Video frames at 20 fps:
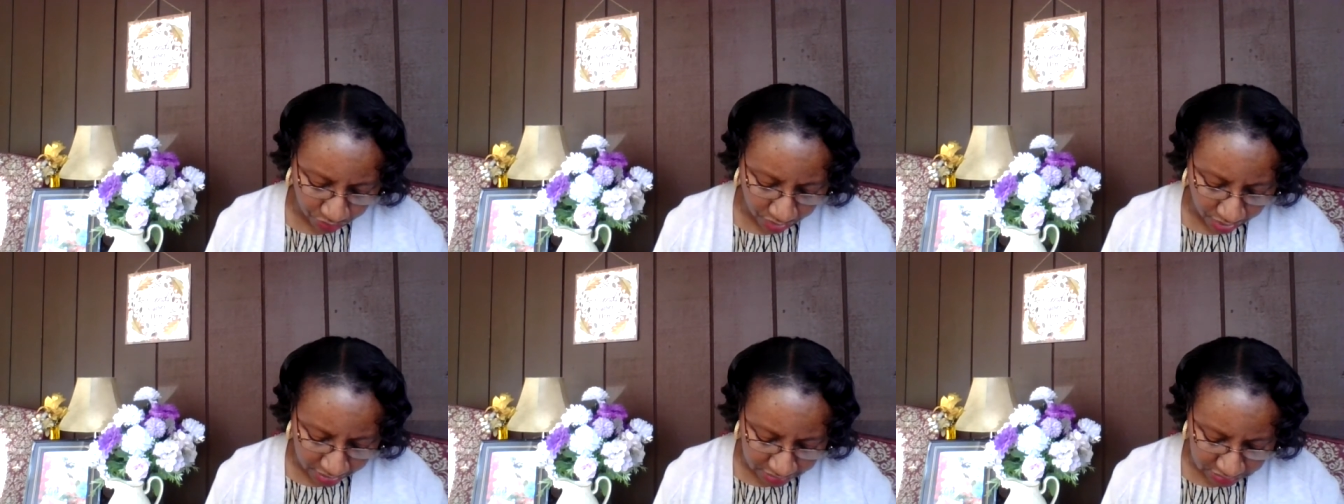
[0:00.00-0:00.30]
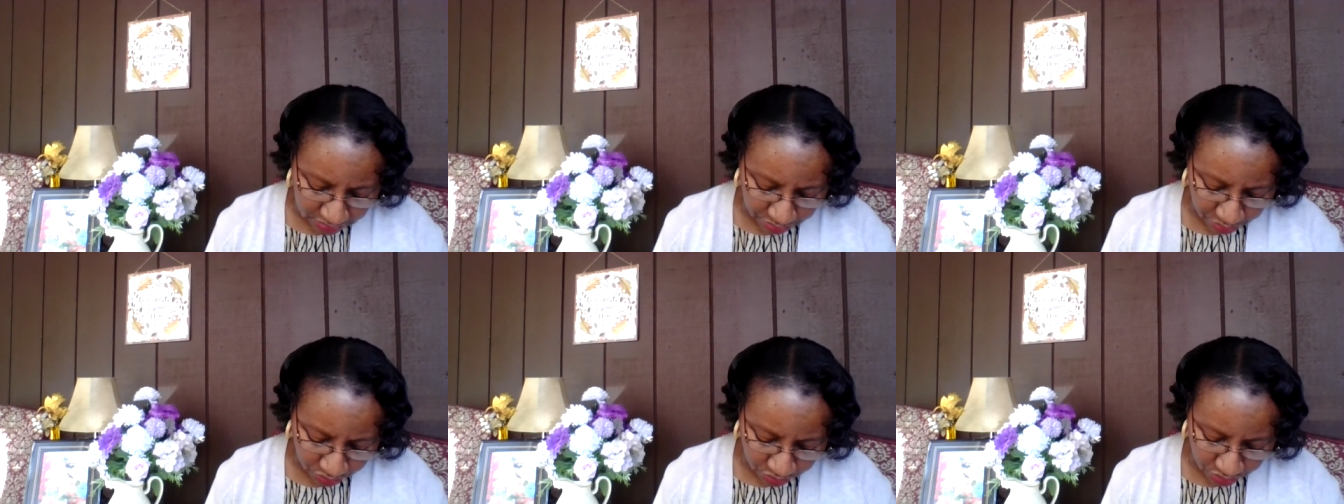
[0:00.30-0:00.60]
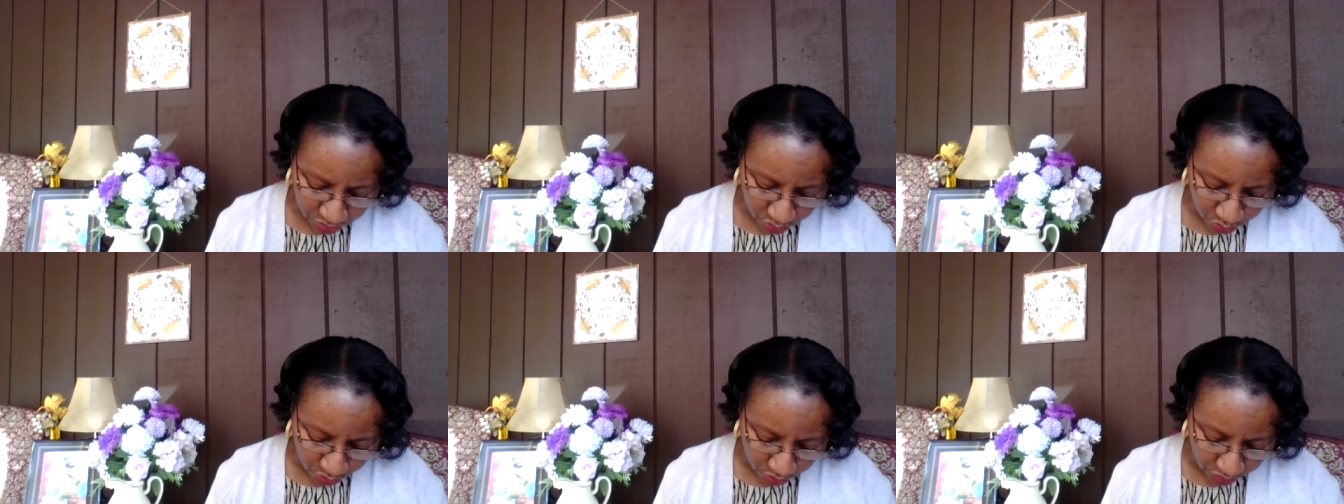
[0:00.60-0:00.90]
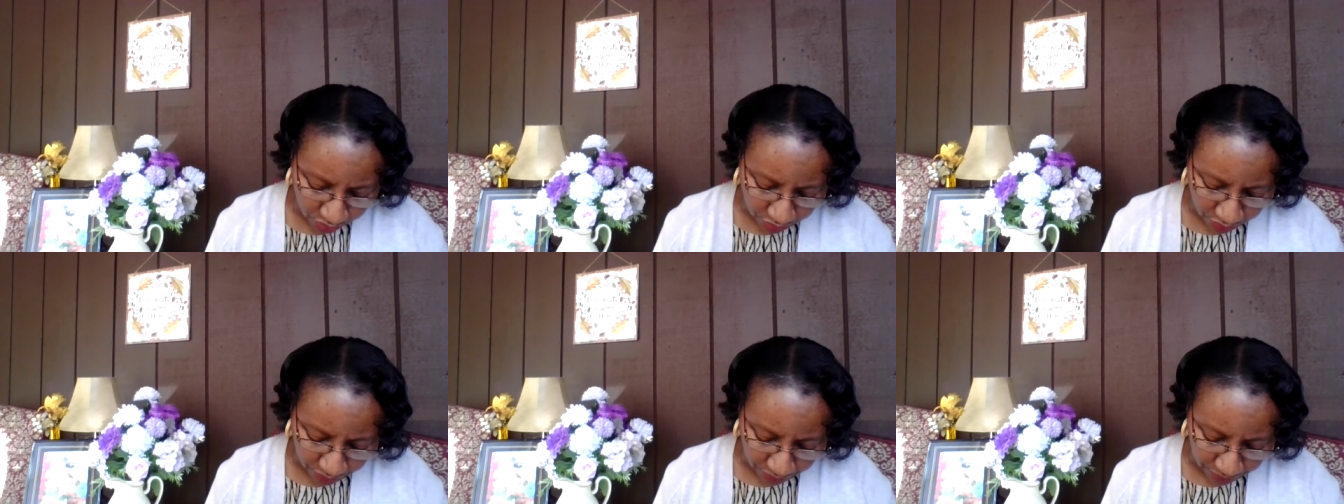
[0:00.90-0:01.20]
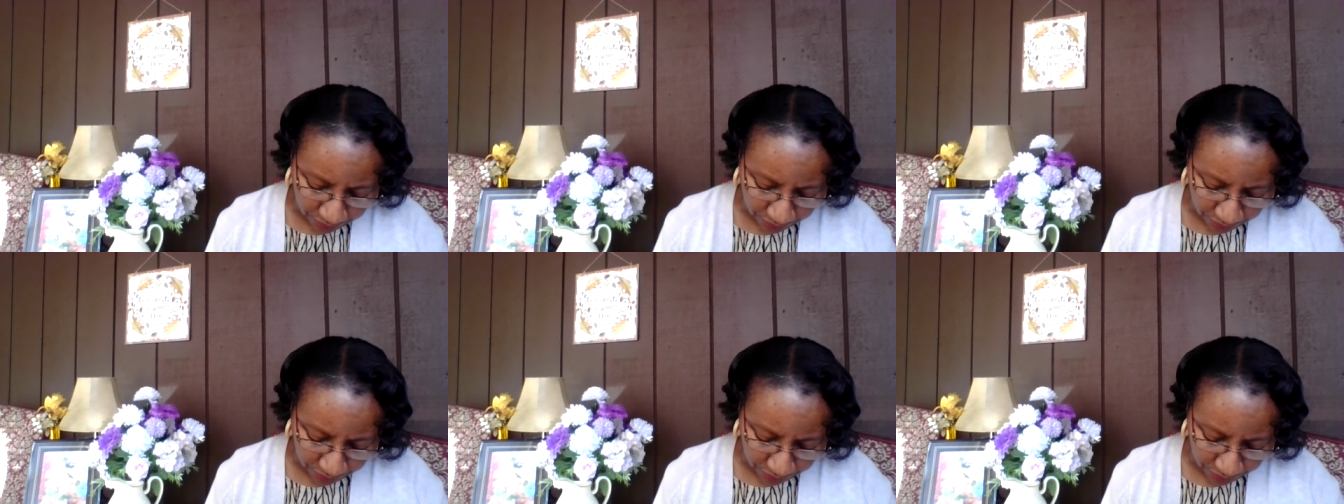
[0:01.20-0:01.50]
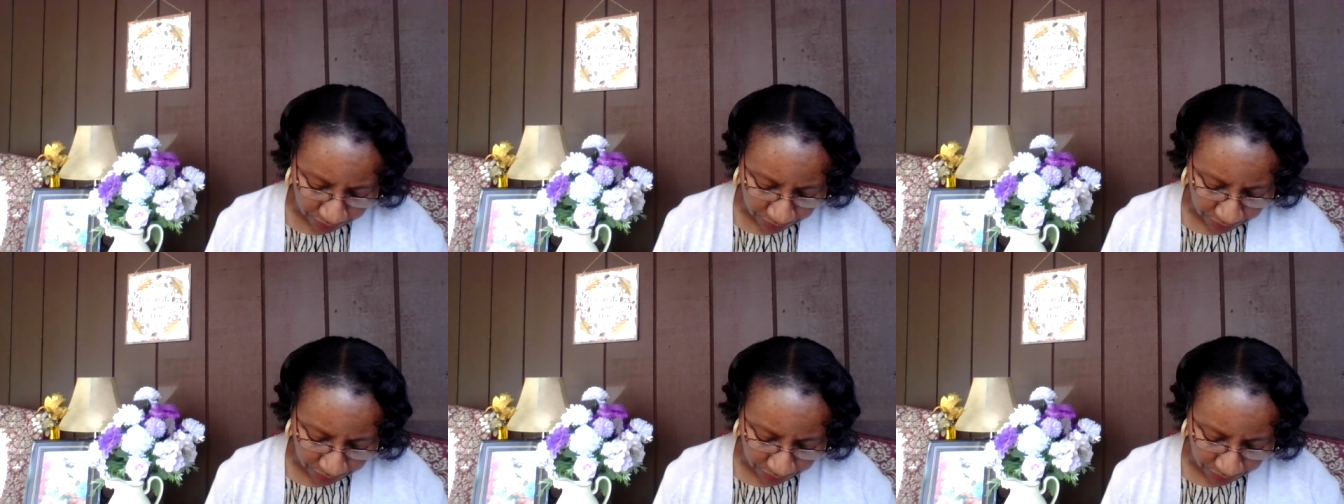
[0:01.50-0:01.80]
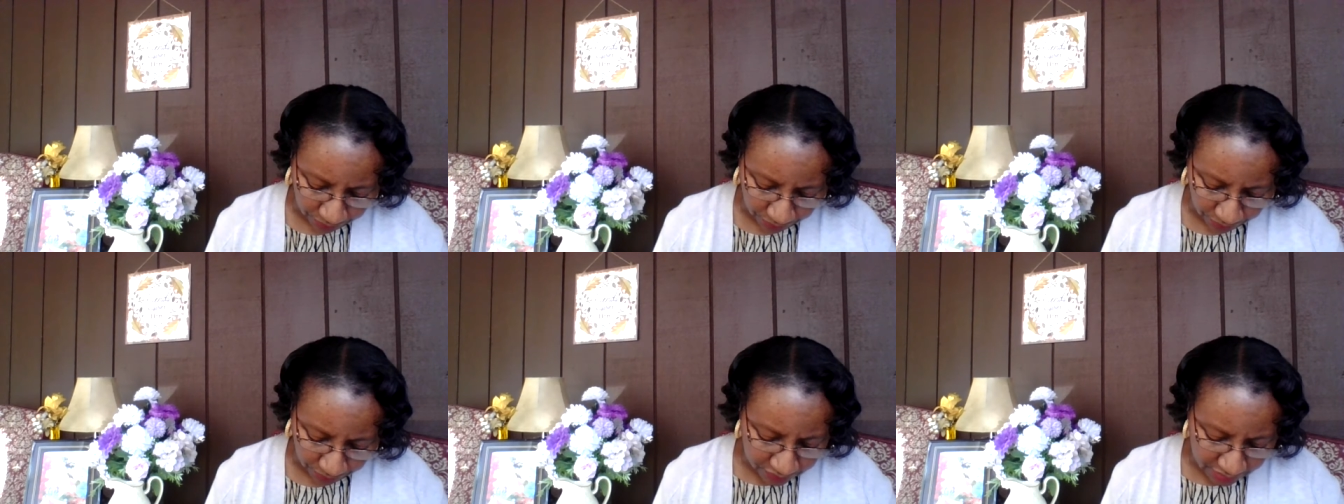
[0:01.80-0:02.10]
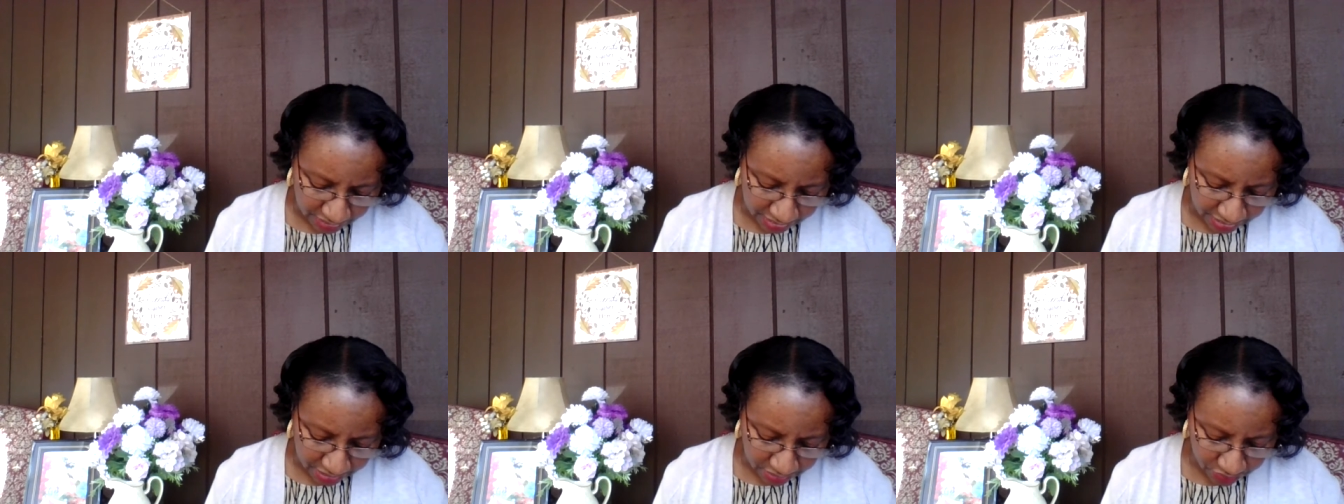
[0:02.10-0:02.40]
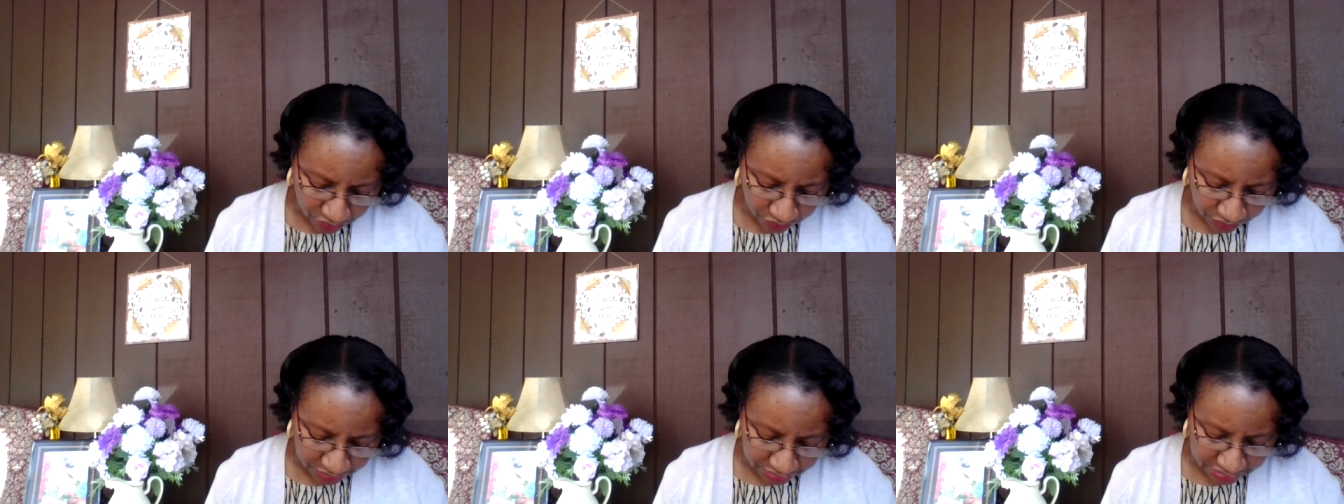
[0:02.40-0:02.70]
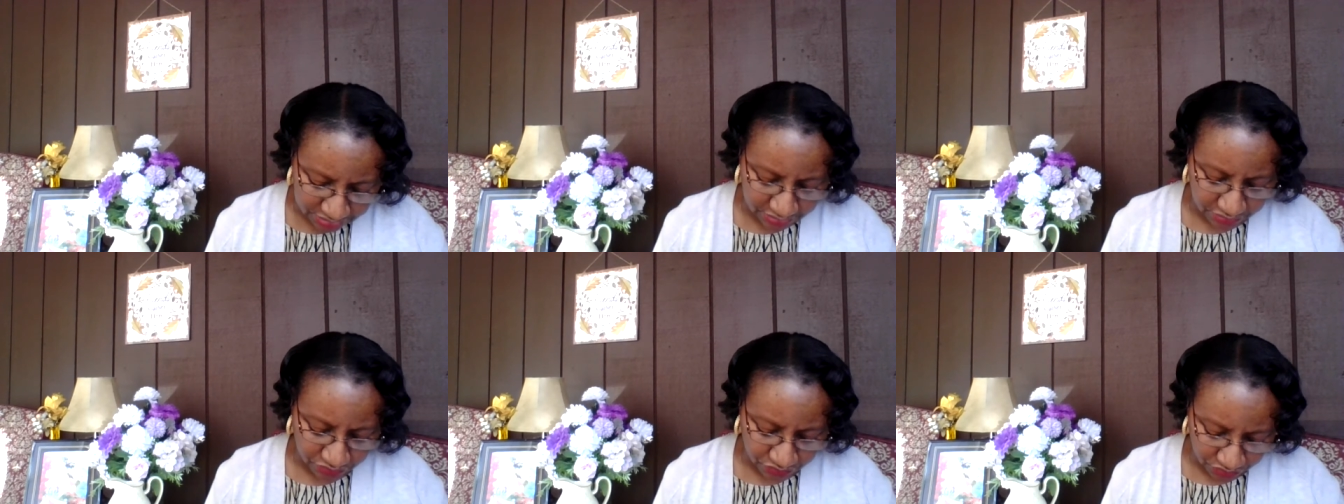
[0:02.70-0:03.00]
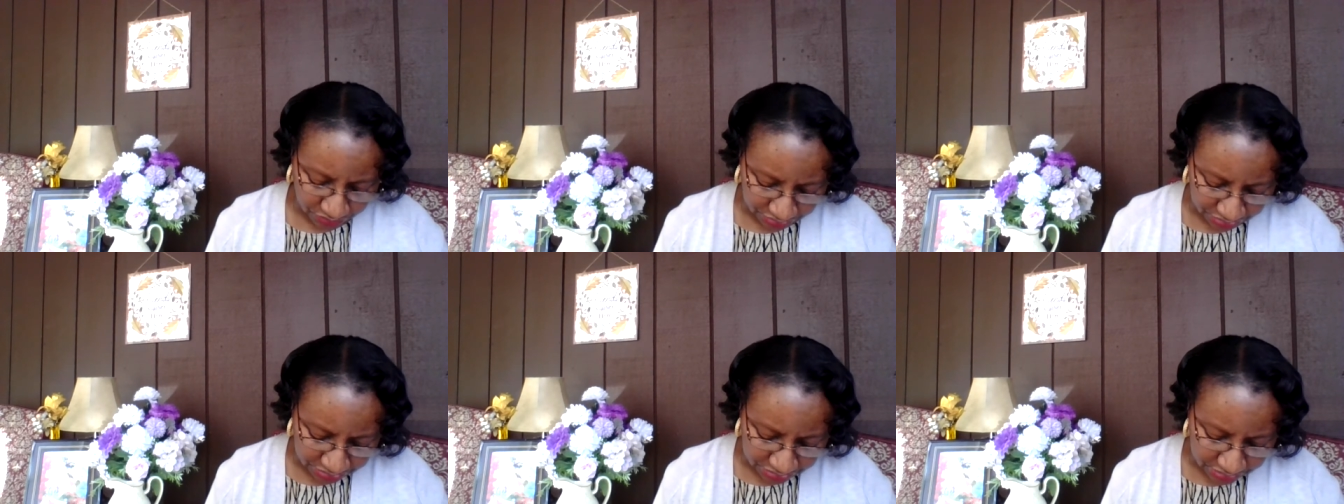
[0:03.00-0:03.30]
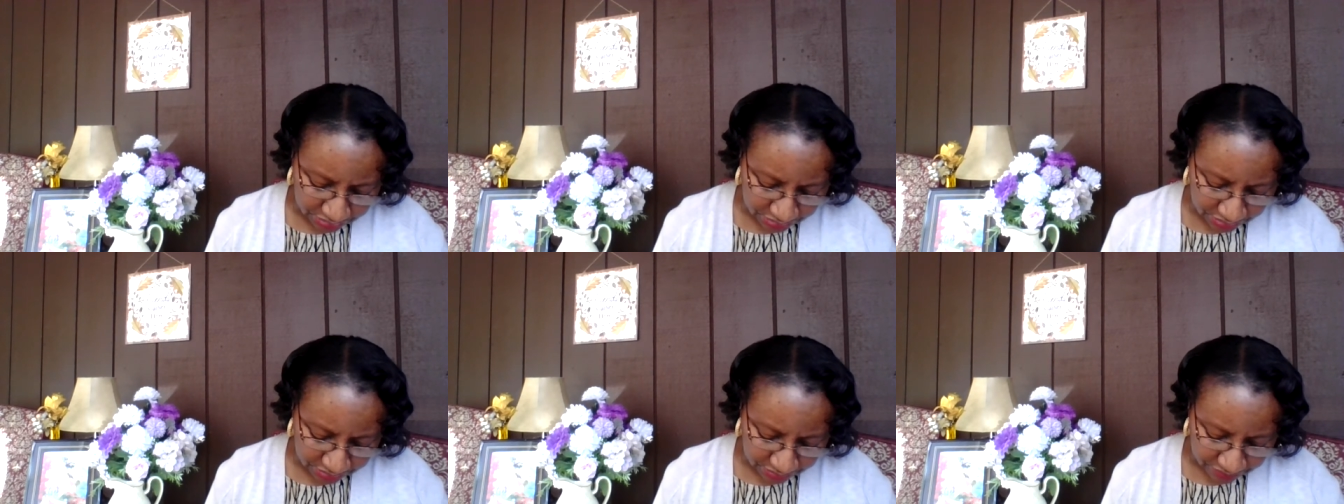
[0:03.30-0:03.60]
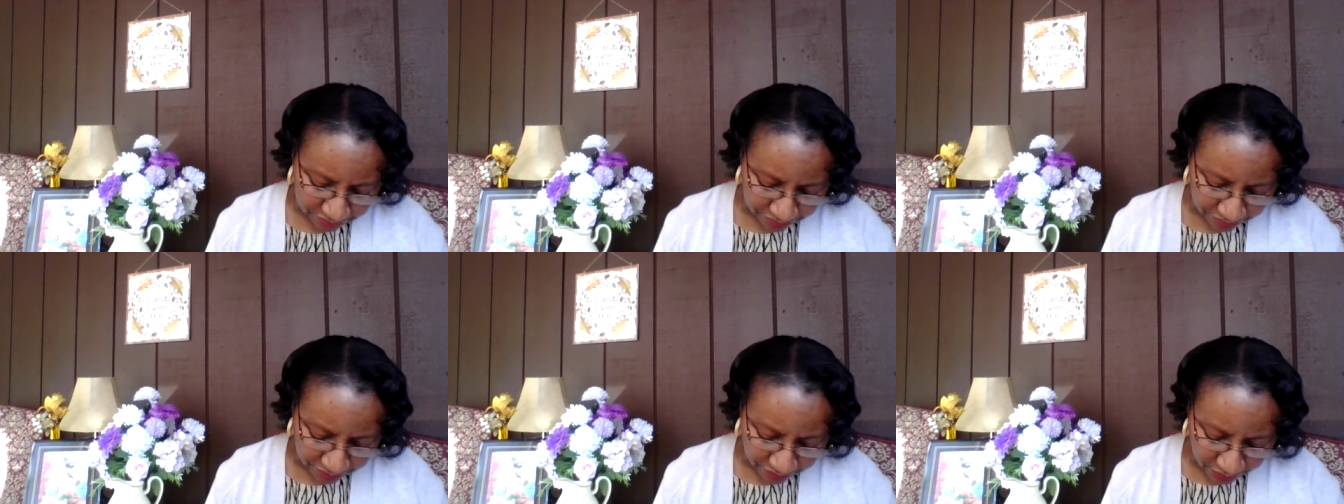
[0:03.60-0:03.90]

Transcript: prosper in the world, they increase in riches.